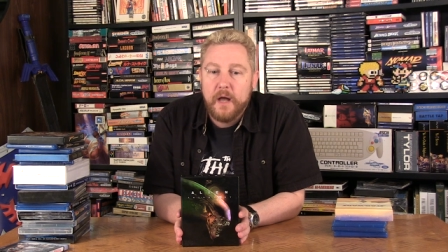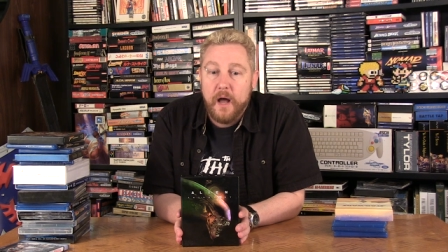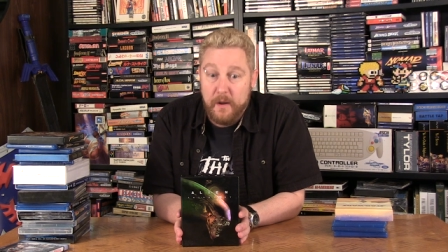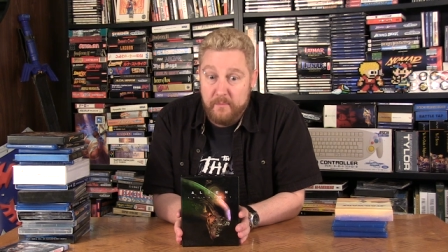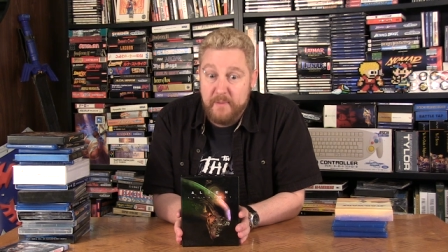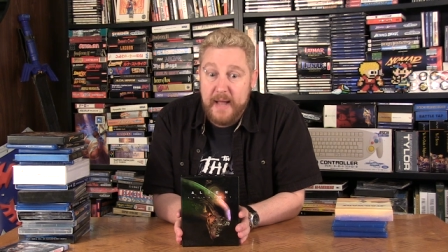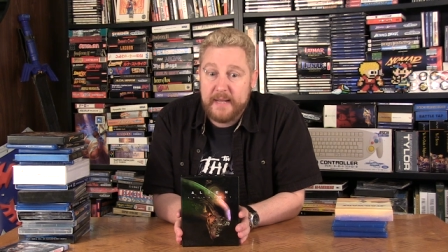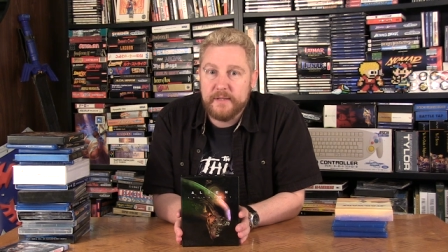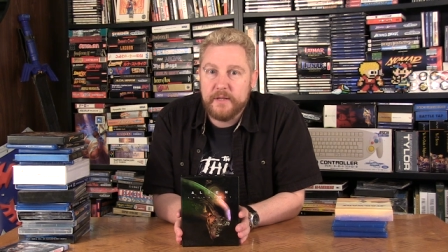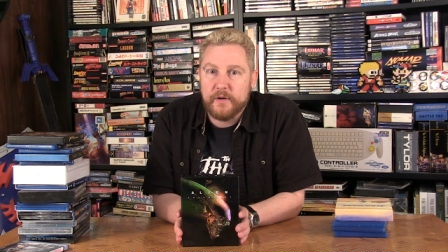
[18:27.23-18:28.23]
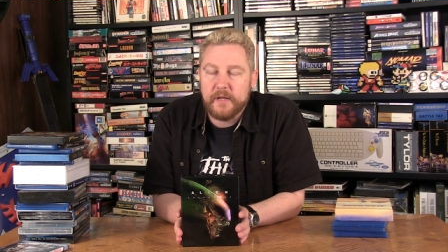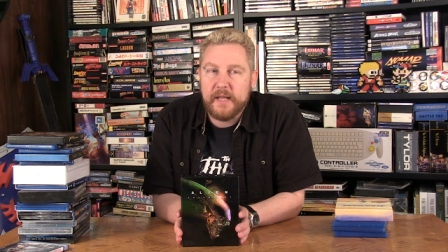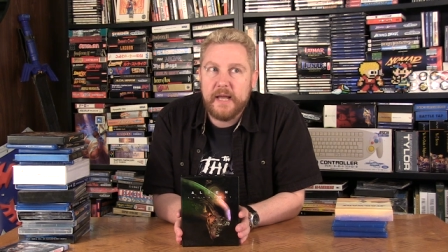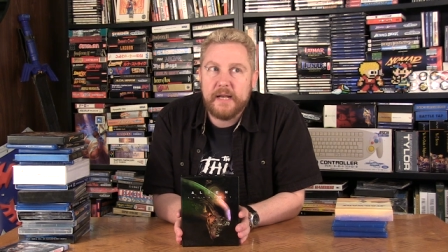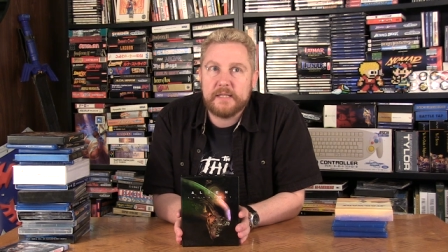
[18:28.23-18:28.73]
uh, back in the
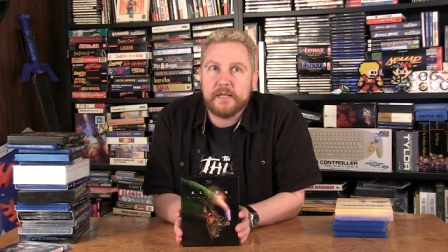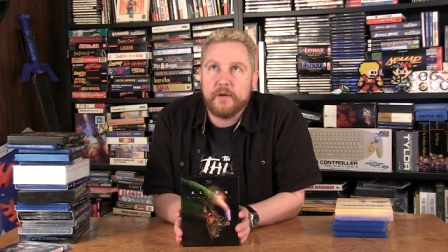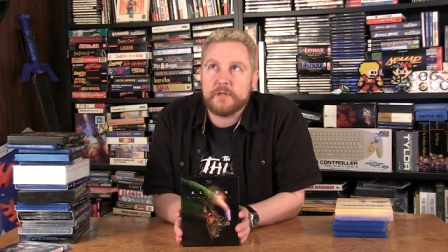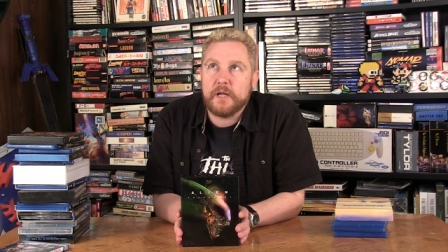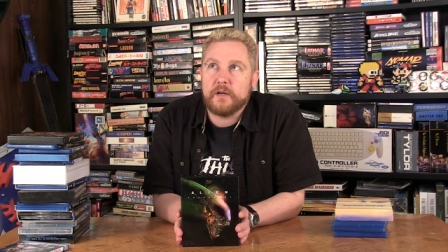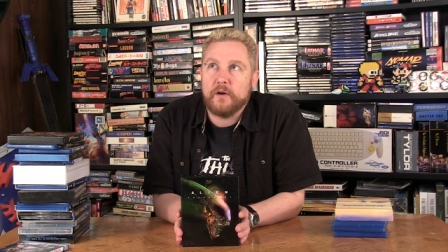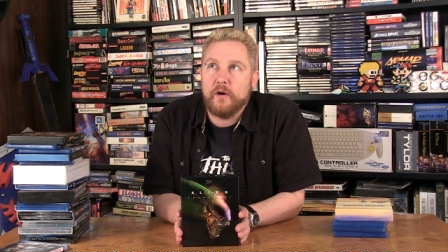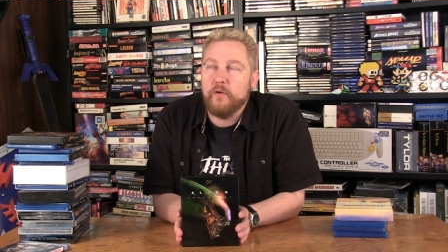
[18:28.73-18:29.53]
early 80s, and I was like,